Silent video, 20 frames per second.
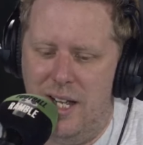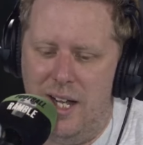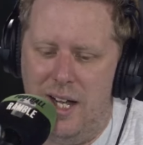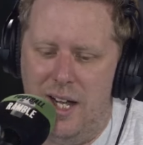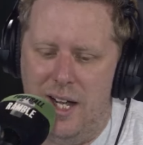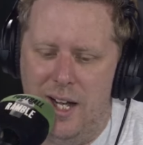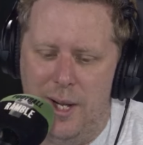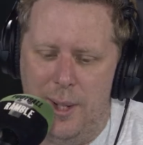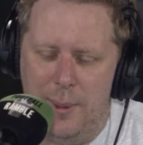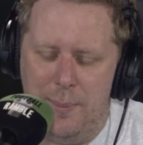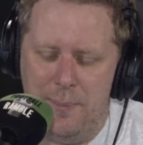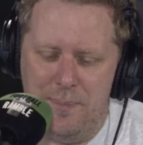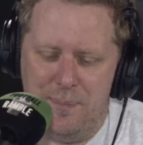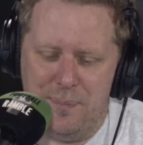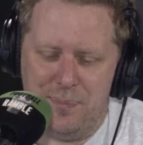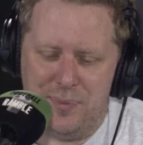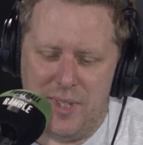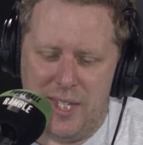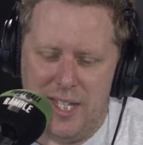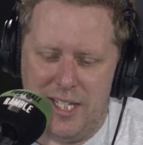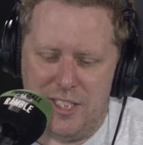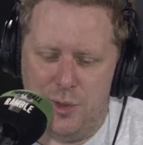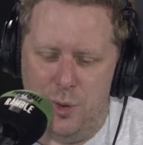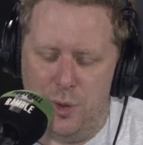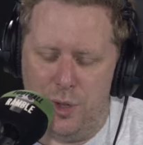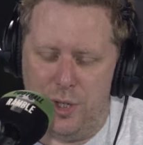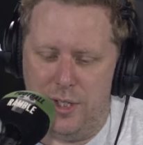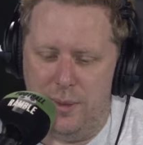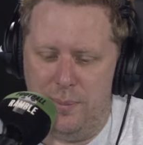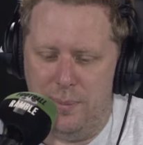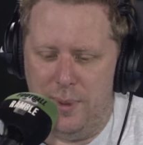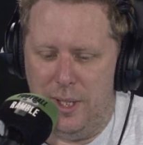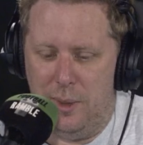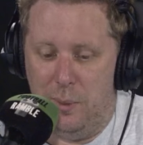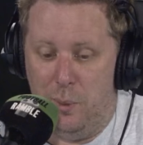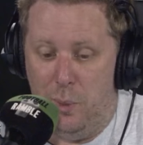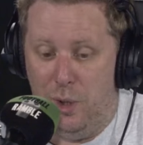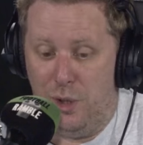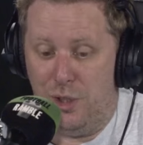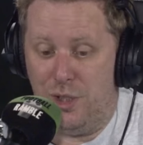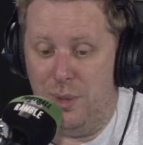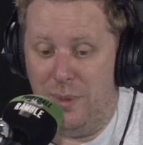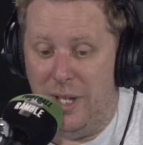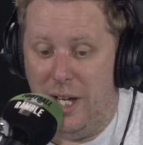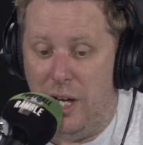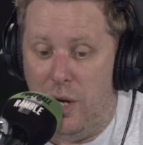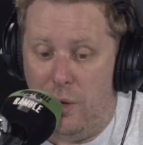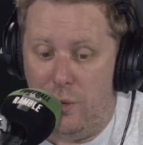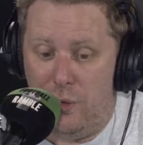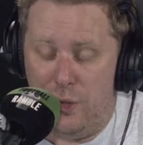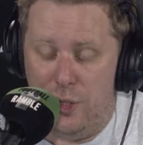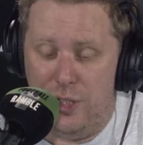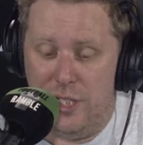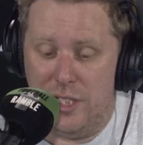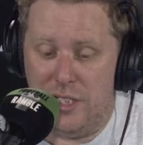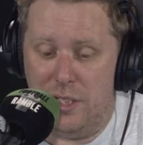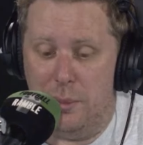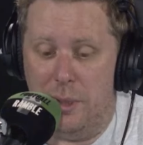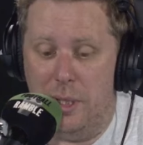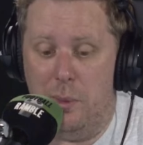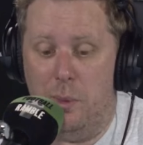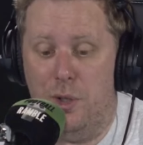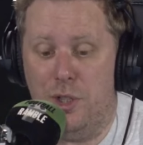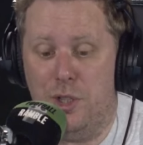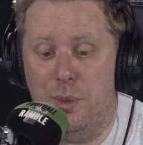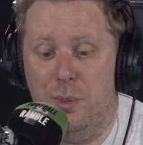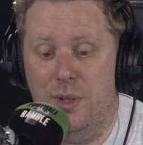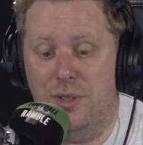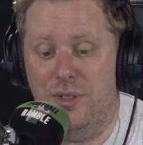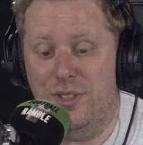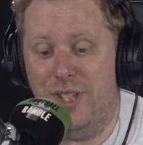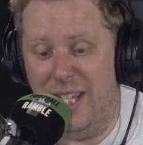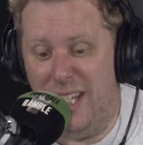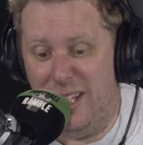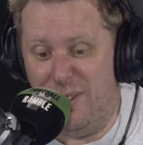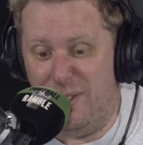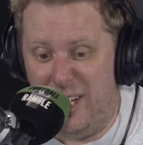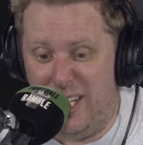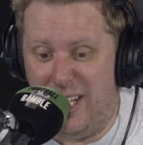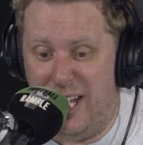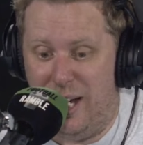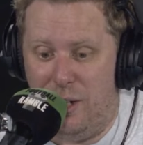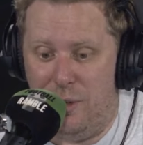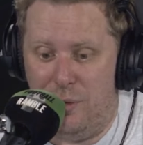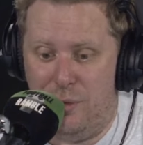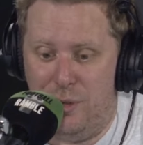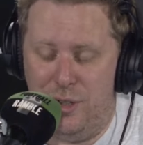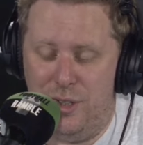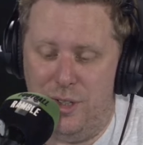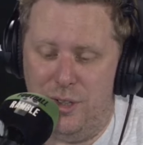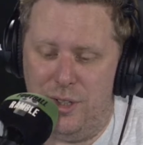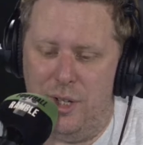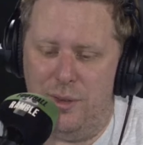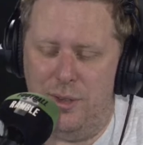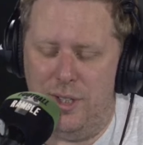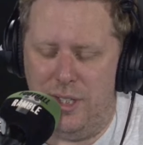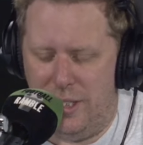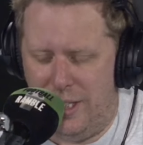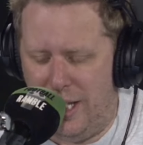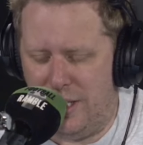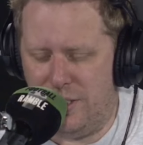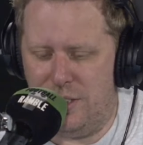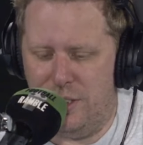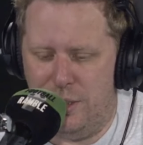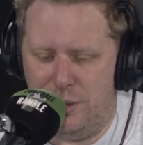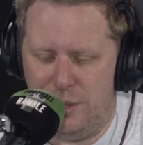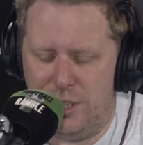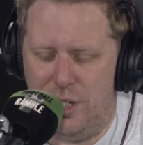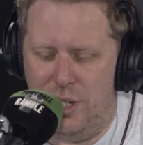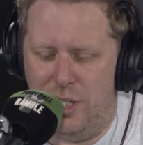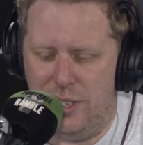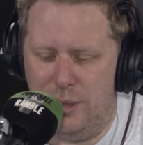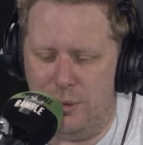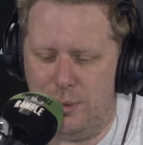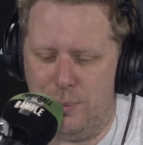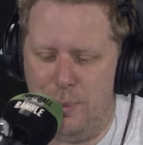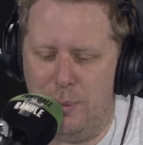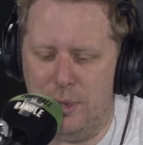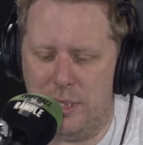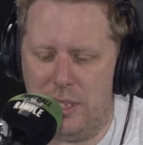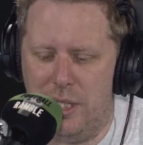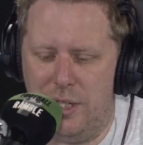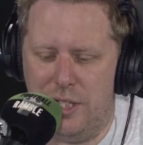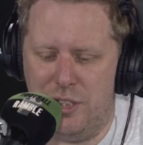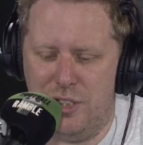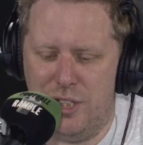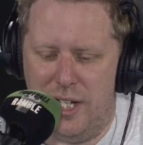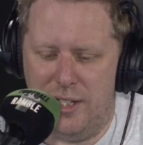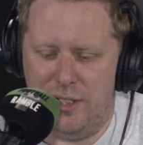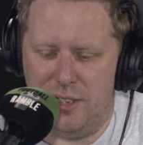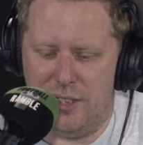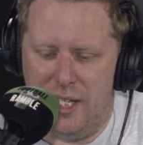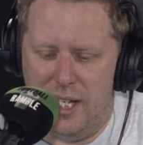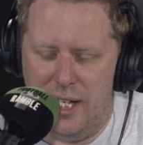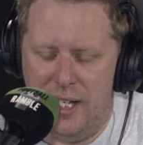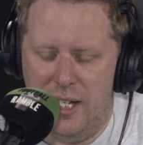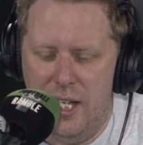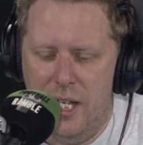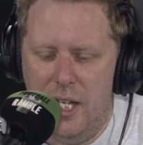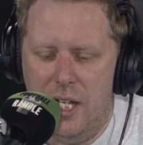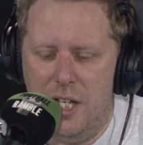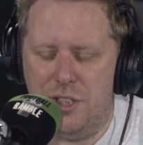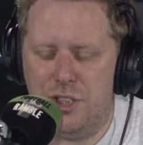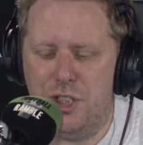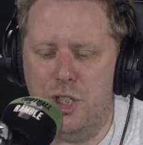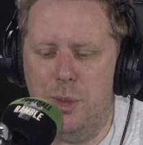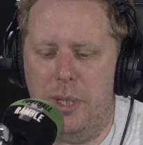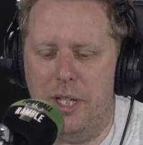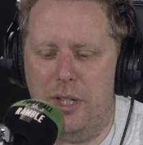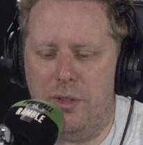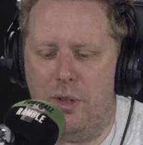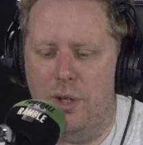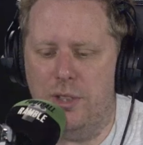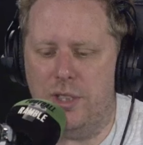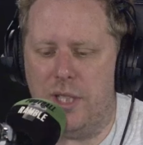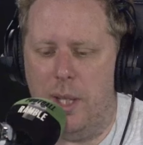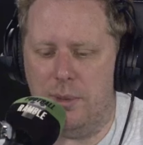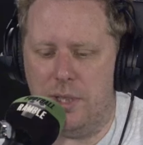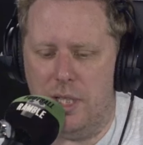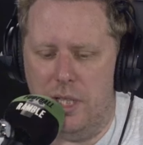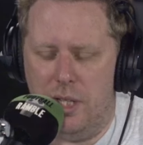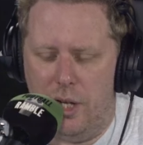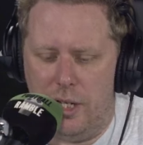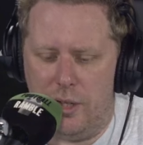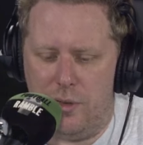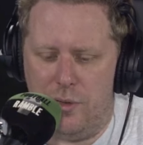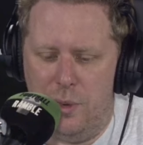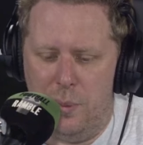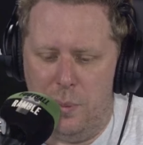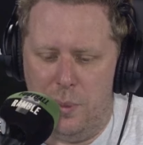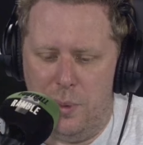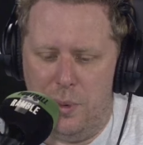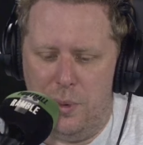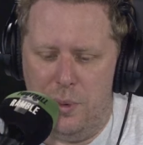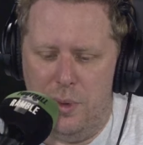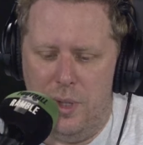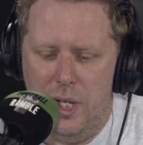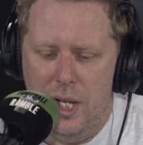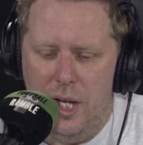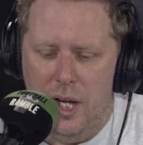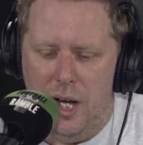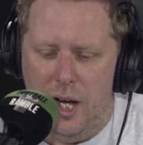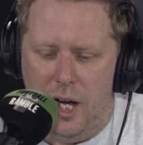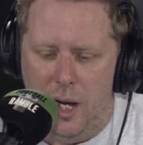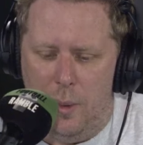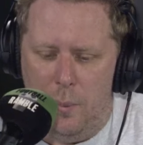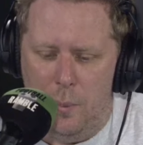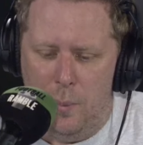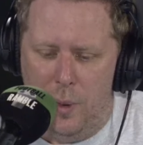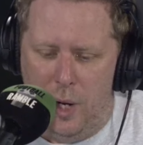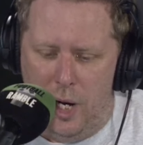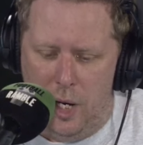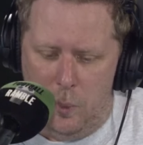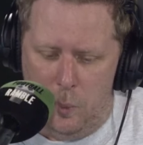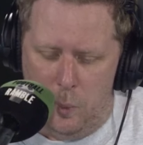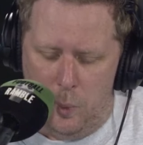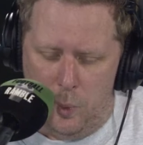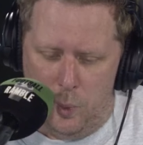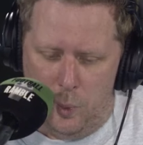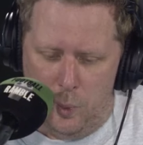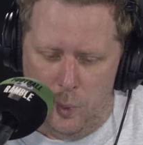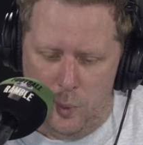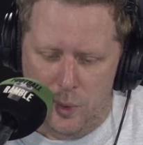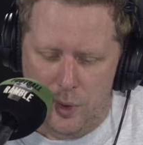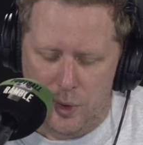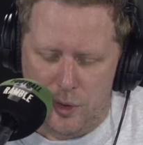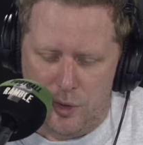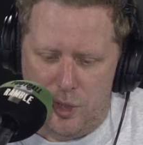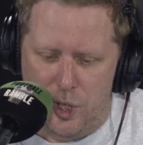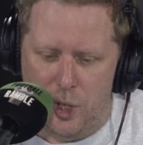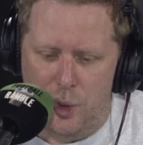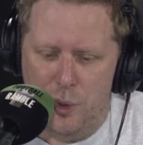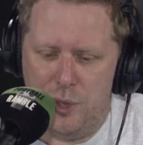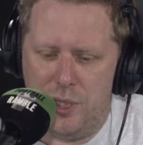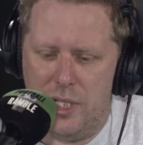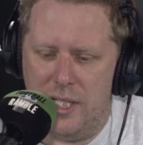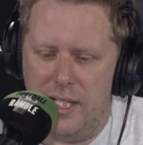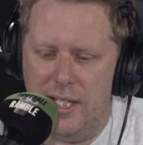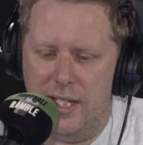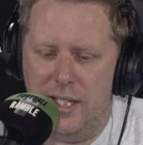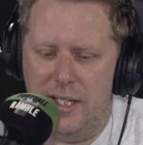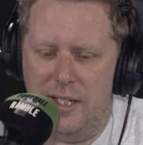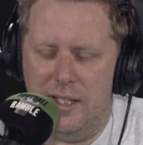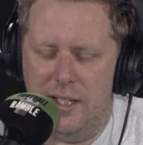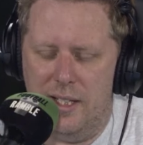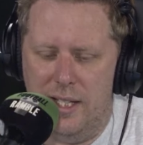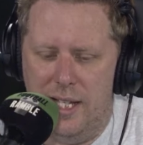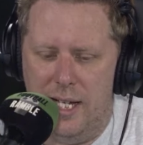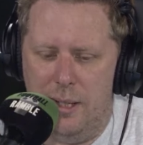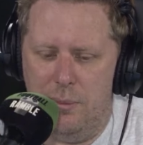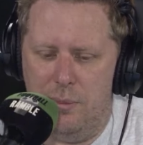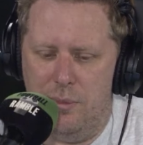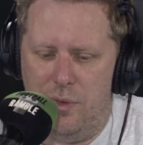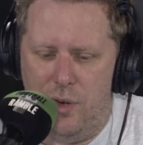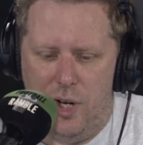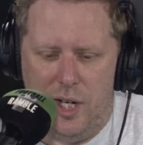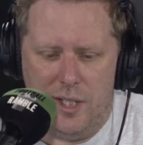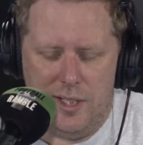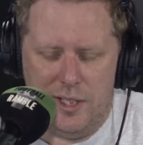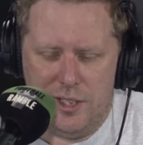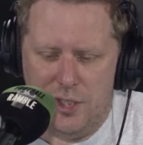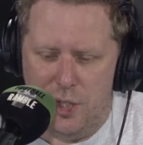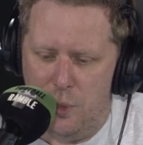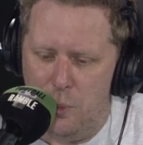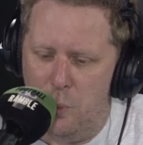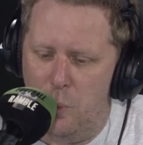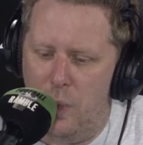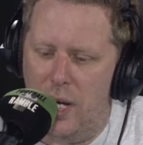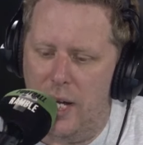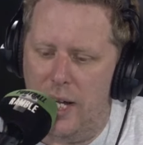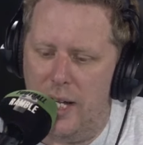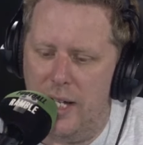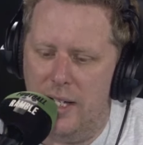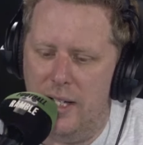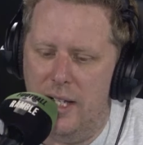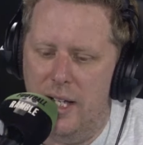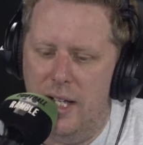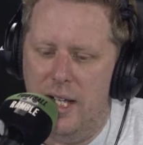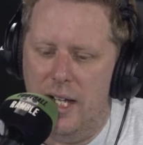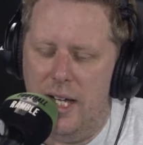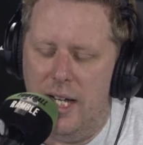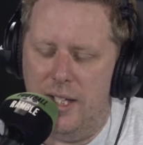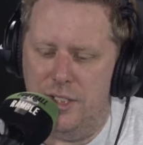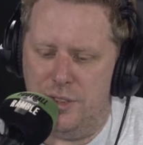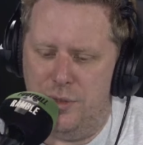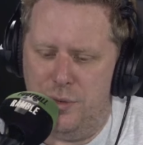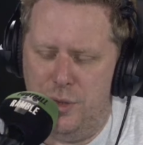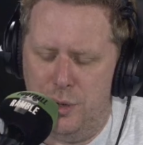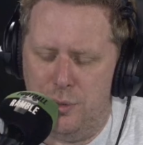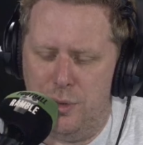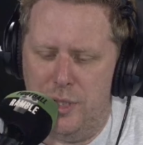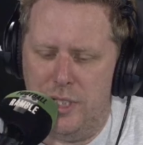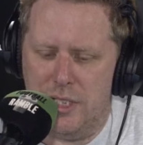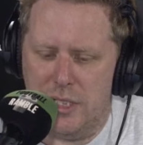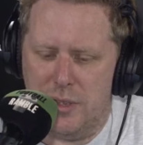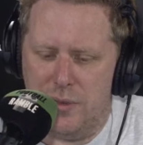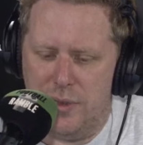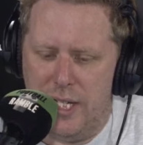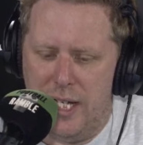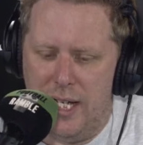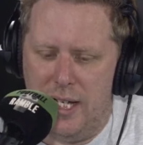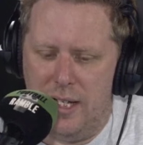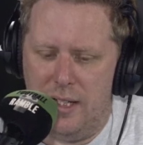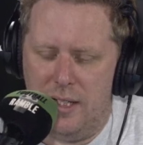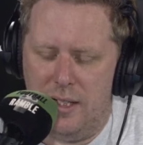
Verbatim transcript: Um, he's not going to be able to watch them that often. He's not going to watch them on TV that often, although that's new Sky deals maybe slightly changed that. Assuming he grows up to like football, I, I will totally let him find his own way. And there's a few reasons for that.